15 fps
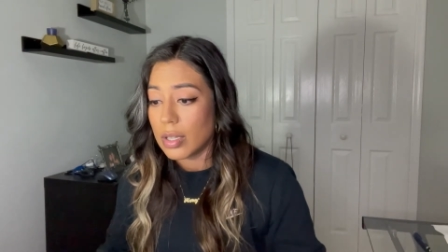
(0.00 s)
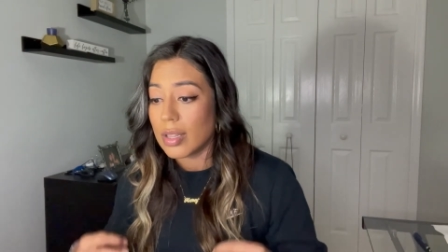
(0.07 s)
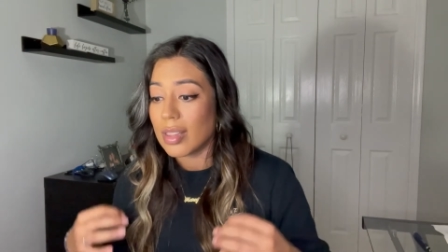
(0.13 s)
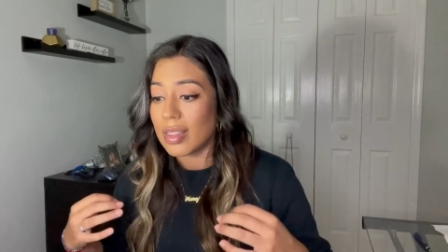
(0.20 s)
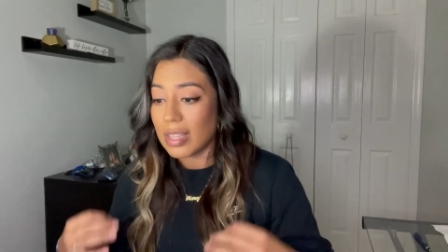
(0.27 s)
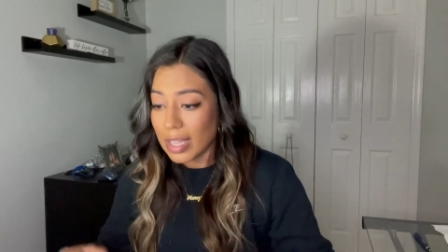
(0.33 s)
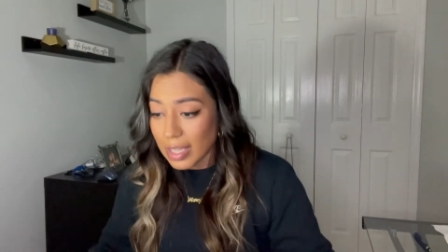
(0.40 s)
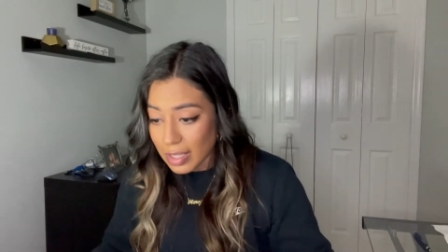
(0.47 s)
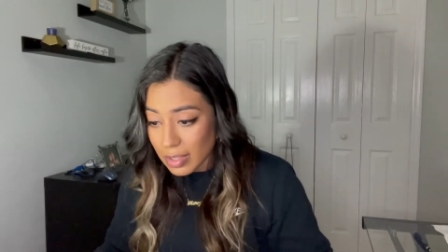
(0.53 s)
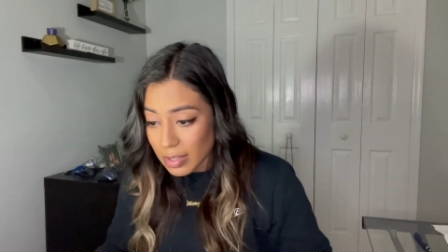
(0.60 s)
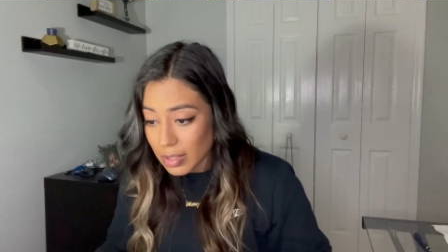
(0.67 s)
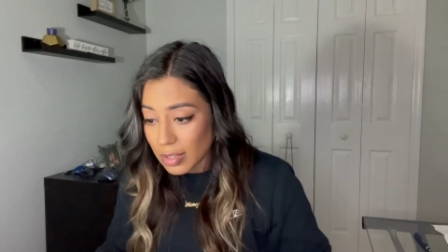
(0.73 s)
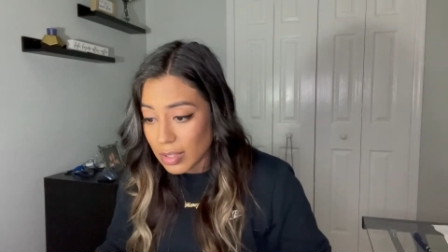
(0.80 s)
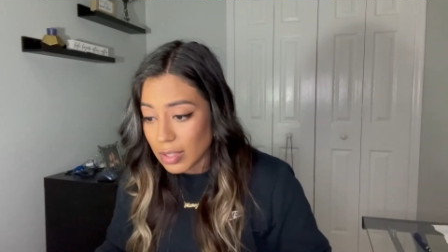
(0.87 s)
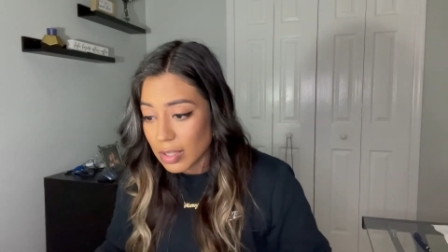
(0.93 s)

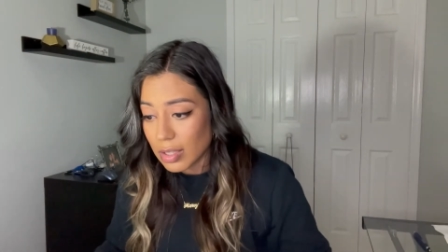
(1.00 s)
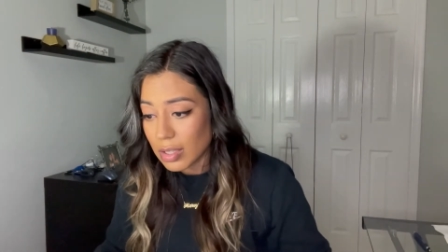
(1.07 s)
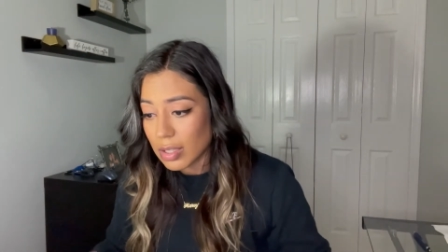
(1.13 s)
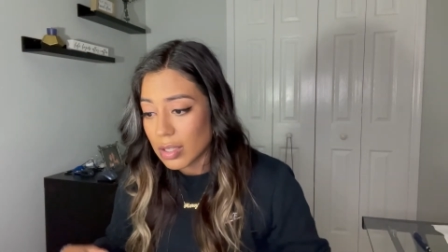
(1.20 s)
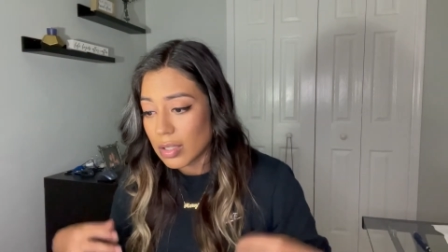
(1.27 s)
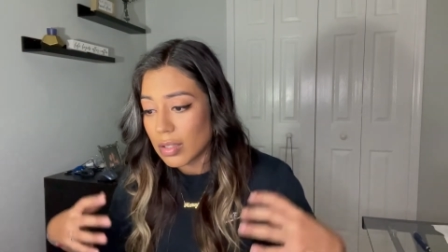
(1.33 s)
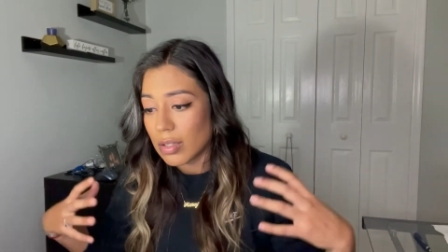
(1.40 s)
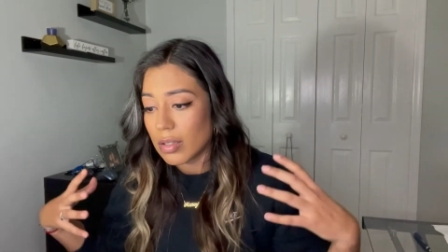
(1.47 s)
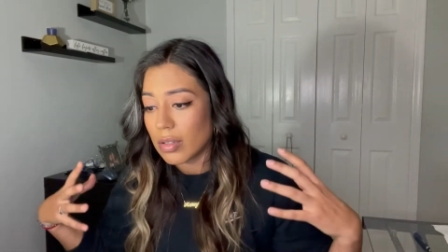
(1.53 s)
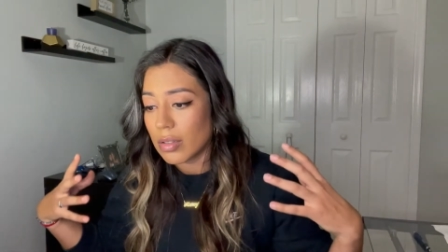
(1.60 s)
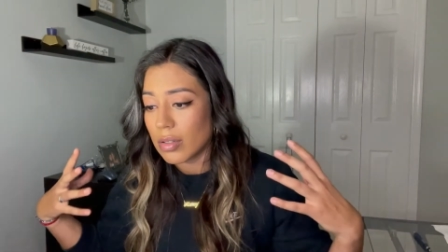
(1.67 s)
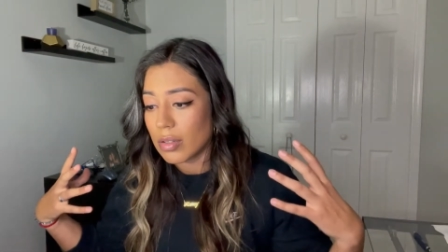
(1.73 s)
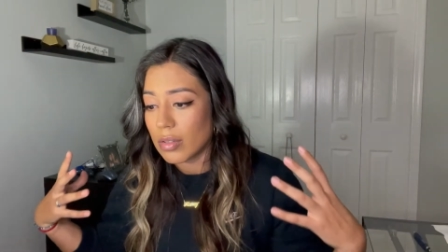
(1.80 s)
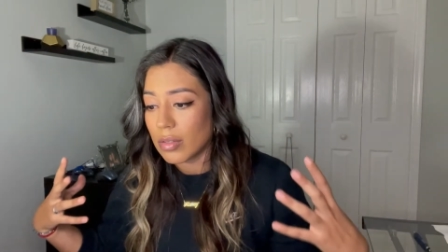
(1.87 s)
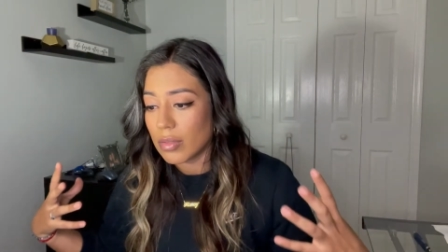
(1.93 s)
Then
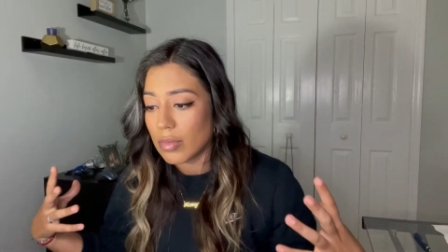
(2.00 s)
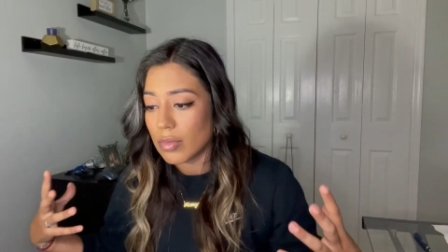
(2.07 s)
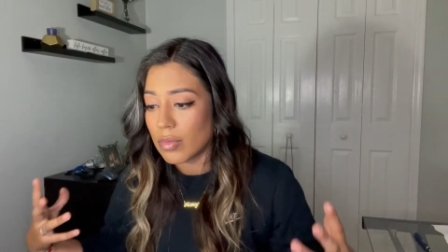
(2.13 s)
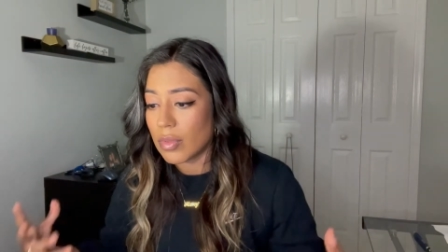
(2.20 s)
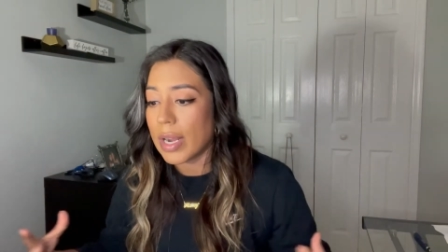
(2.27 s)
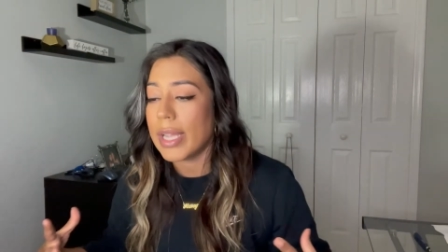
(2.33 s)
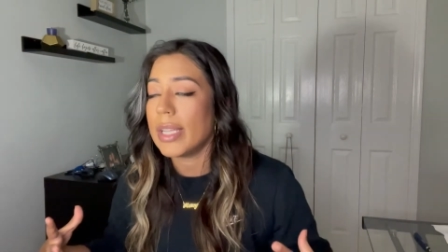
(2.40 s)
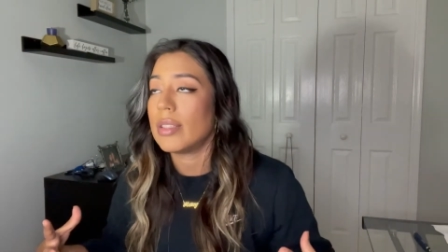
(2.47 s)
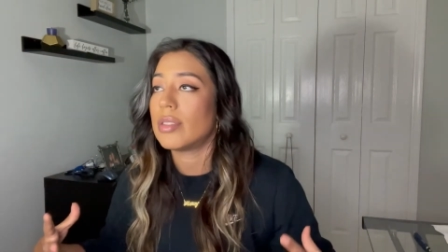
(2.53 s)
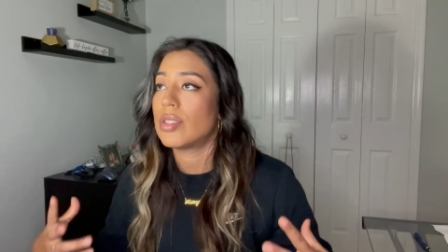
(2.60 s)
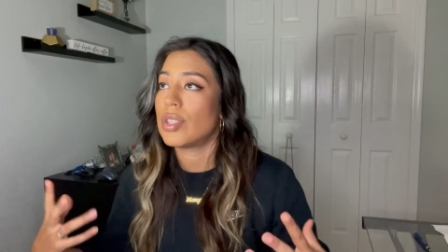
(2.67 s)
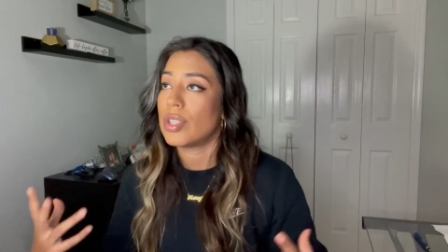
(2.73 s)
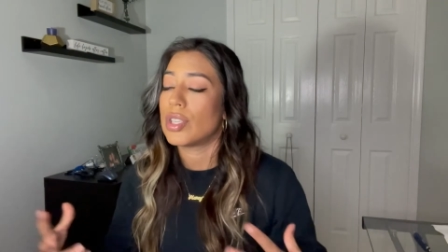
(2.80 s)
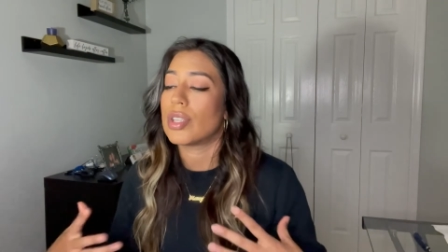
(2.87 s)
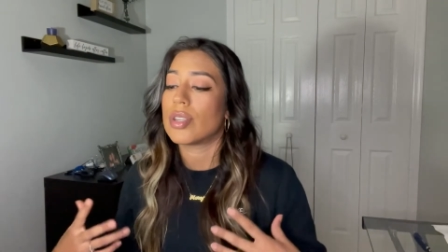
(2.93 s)
Write
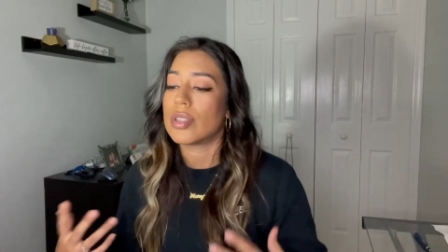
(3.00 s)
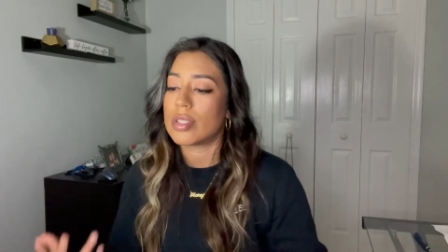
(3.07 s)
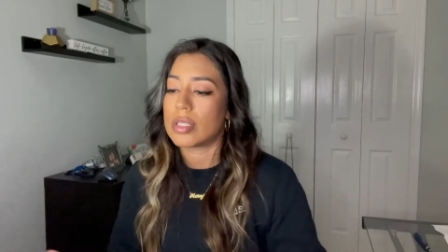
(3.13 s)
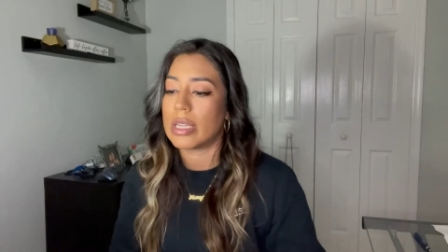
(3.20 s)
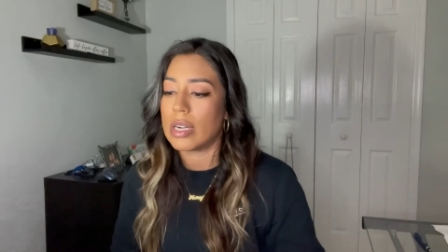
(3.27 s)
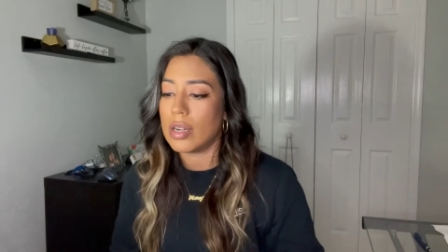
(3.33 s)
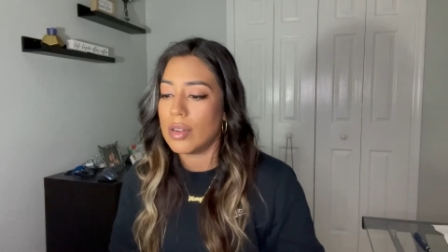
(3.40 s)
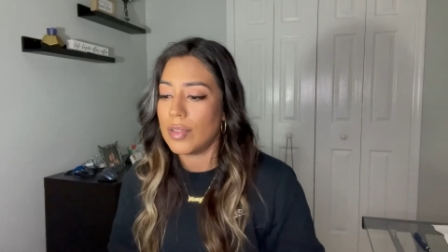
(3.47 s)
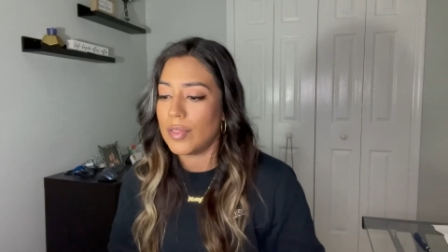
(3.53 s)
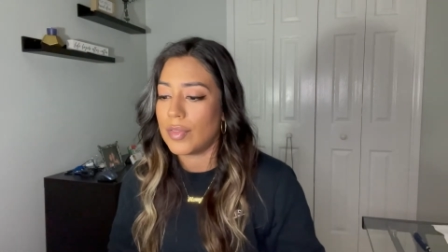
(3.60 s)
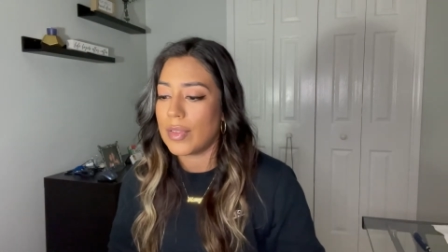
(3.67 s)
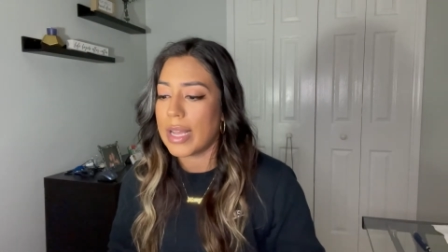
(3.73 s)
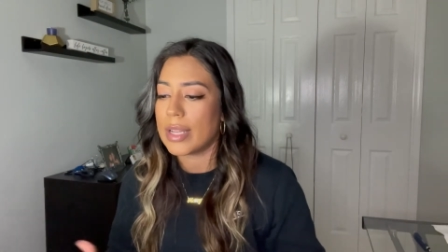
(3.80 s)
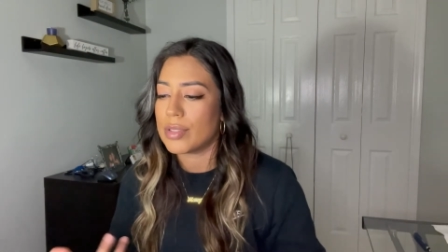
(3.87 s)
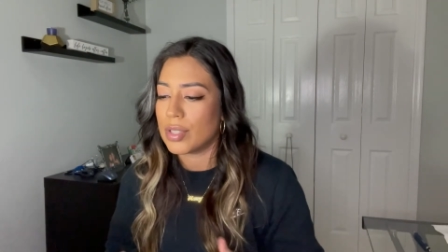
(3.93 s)
to yourself
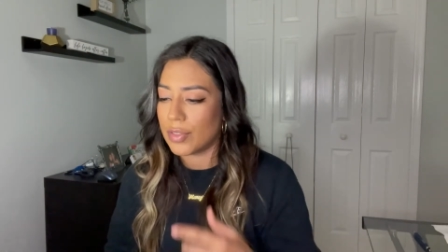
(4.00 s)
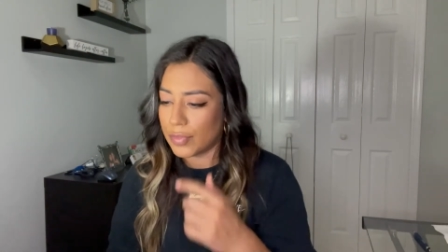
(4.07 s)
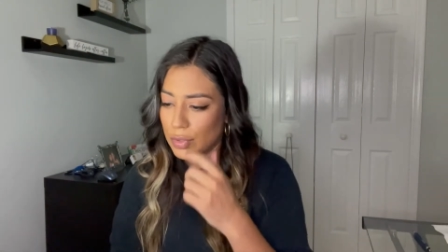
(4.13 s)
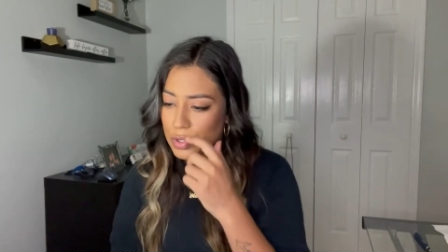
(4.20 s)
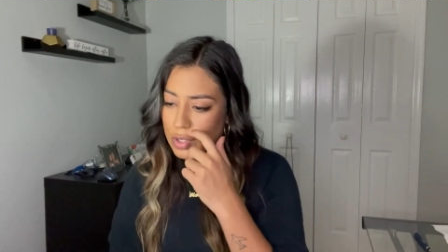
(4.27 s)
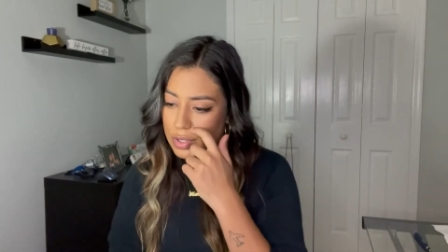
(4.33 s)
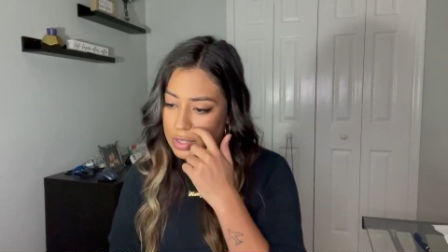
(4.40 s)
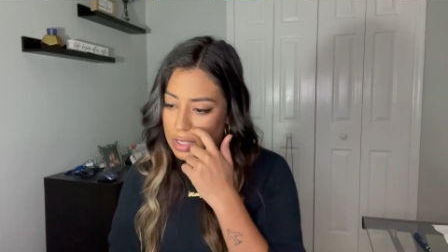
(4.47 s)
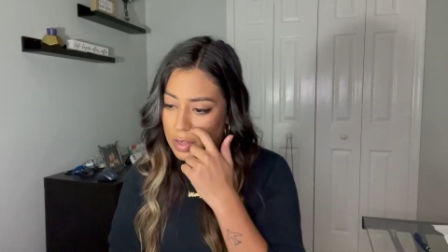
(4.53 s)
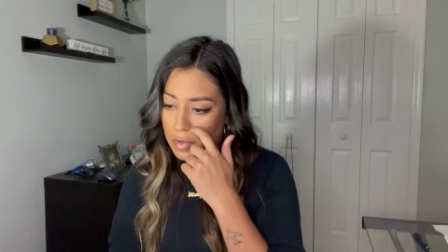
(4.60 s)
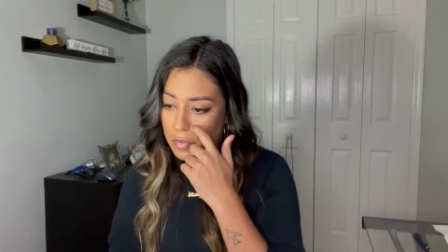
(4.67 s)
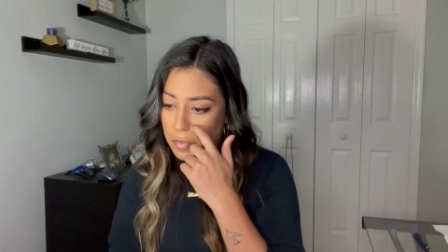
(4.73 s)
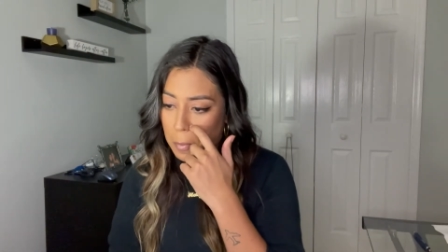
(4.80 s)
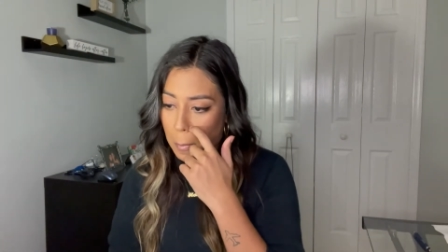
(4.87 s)
as your future self.